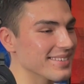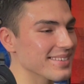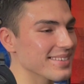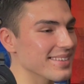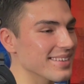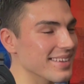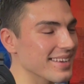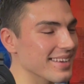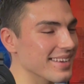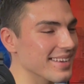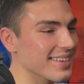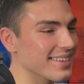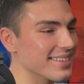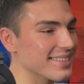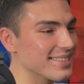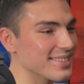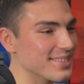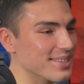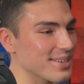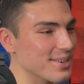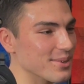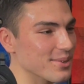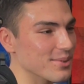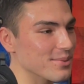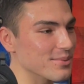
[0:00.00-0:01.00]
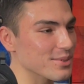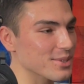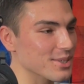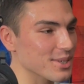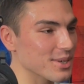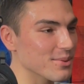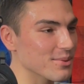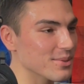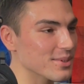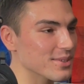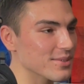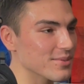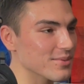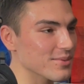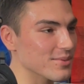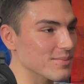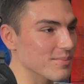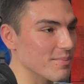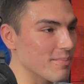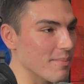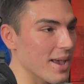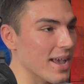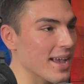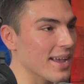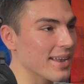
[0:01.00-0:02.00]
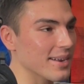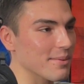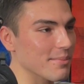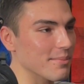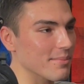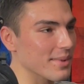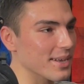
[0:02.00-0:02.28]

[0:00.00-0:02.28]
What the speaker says: And so she was mad at me